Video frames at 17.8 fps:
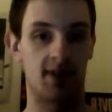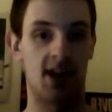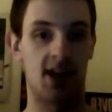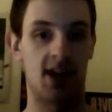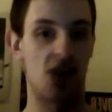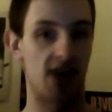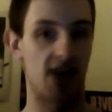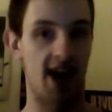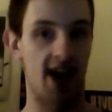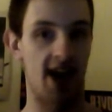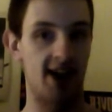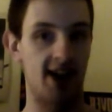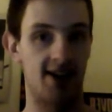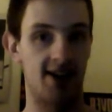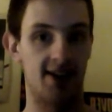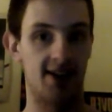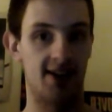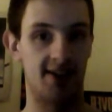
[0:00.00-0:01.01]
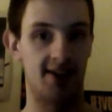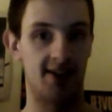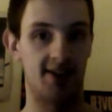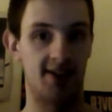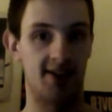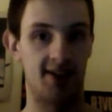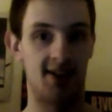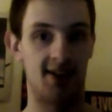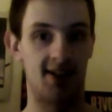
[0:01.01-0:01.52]
Okay?
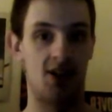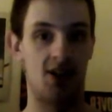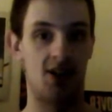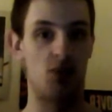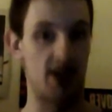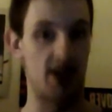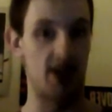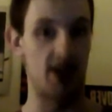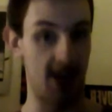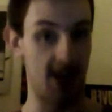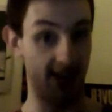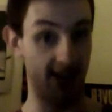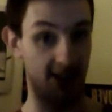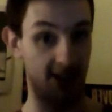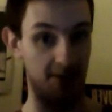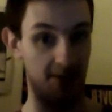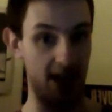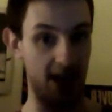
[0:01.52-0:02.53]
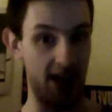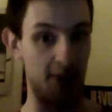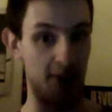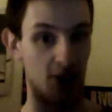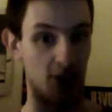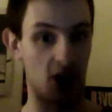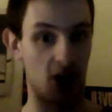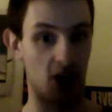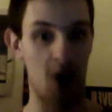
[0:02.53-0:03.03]
We need to be
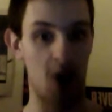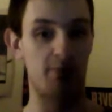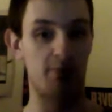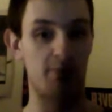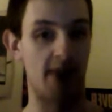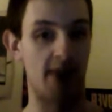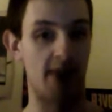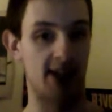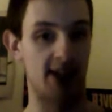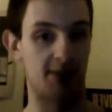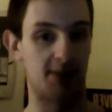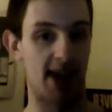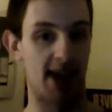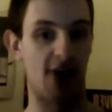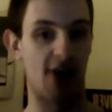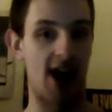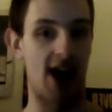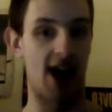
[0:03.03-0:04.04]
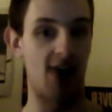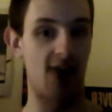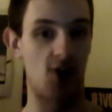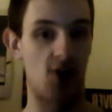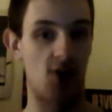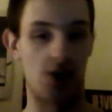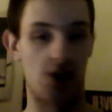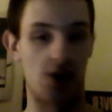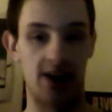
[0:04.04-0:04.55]
able to compromise, but
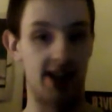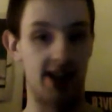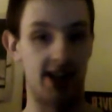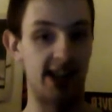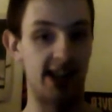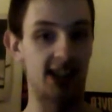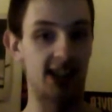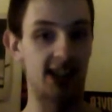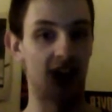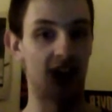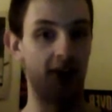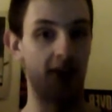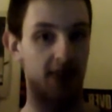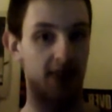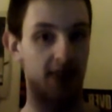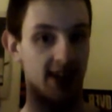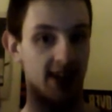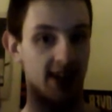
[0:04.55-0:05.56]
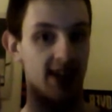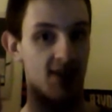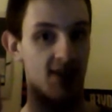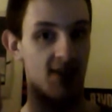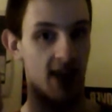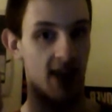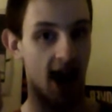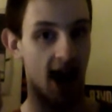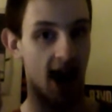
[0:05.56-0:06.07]
however, that does not mean
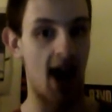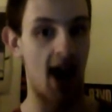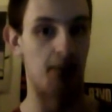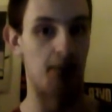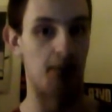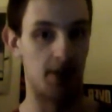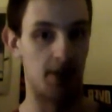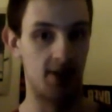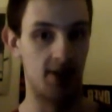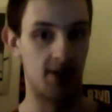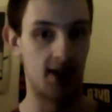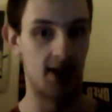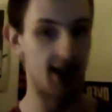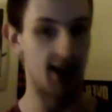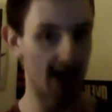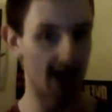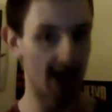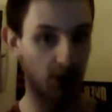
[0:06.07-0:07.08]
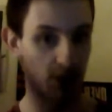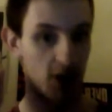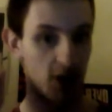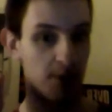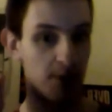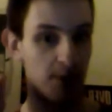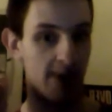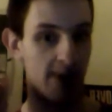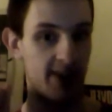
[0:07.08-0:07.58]
giving up. And that's what
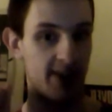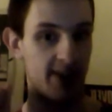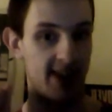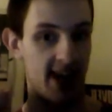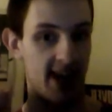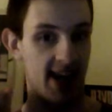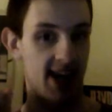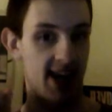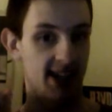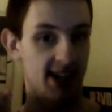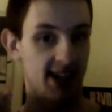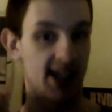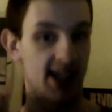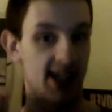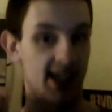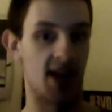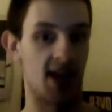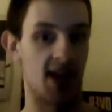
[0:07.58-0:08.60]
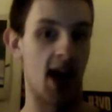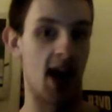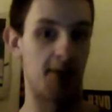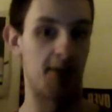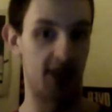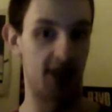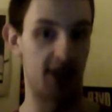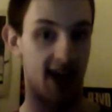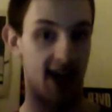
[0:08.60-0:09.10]
Obama did. He's given
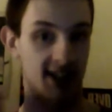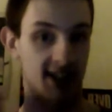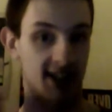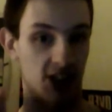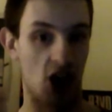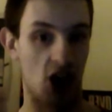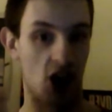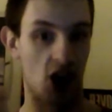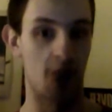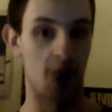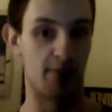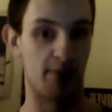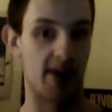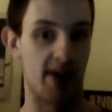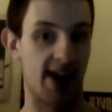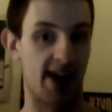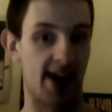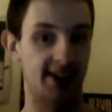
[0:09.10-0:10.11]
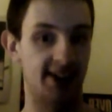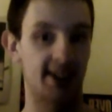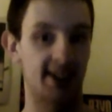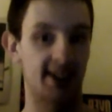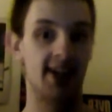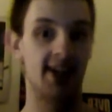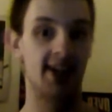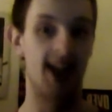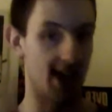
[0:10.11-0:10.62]
up. He hasn't compromised,
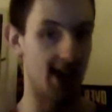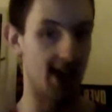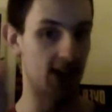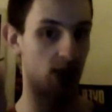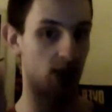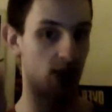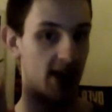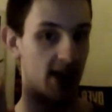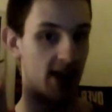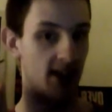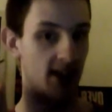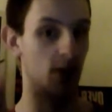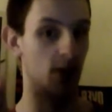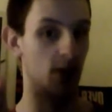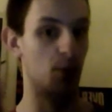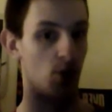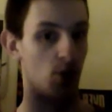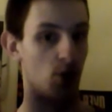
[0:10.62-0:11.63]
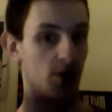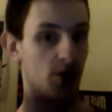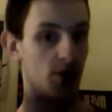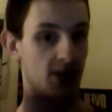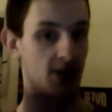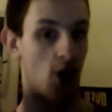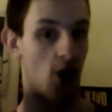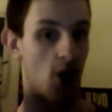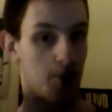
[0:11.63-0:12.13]
and that's why the
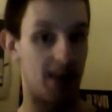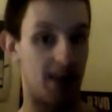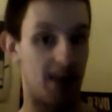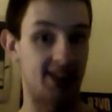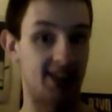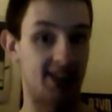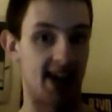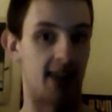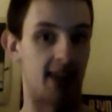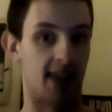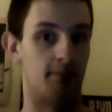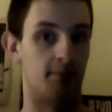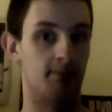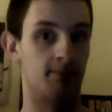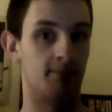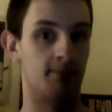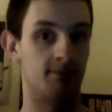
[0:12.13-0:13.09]
liberals are pissed at him.